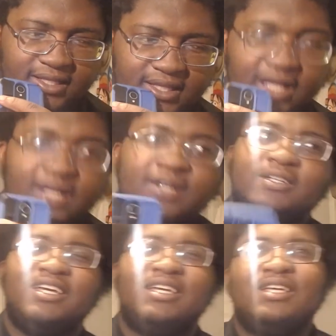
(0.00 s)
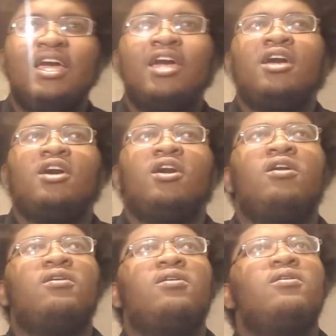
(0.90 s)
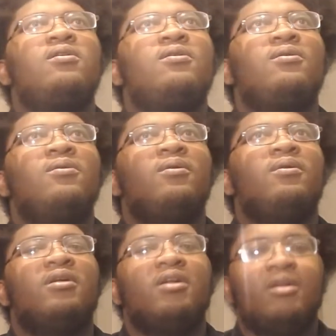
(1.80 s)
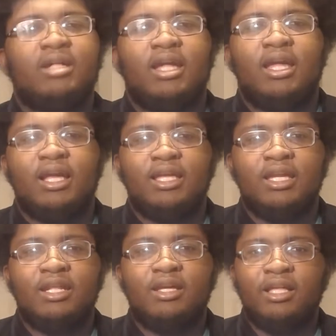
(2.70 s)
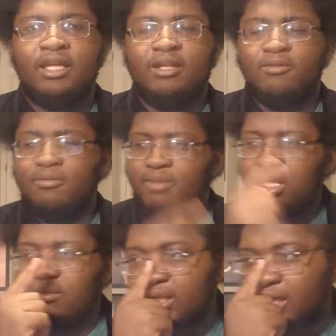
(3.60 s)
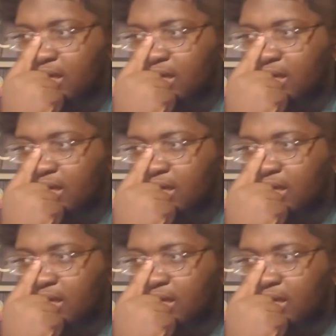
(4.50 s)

Oh, yeah. Oh, okay. I get it. Well, maybe.